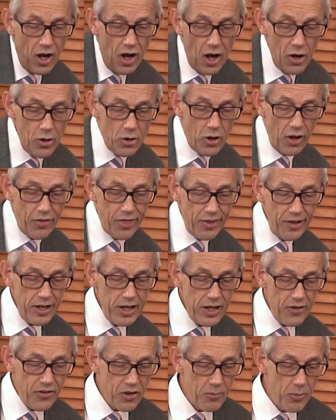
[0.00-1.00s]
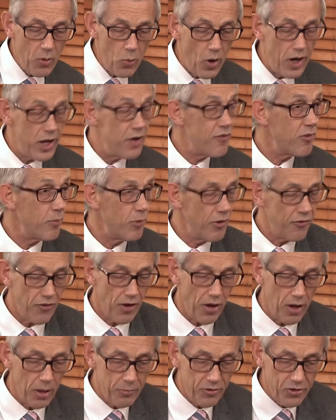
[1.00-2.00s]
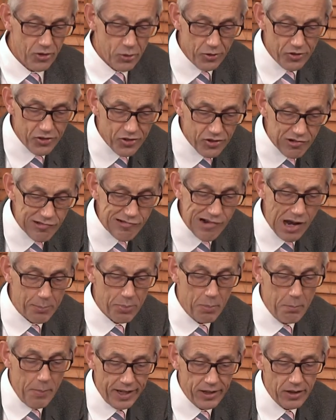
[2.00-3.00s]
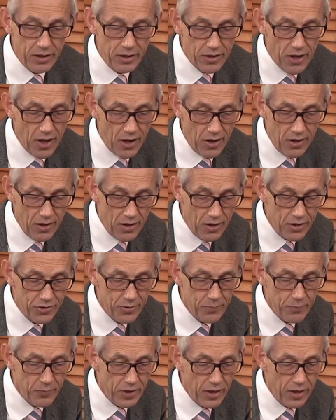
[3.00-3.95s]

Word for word: Hogarth leads him away from the farms to a scrap metal yard.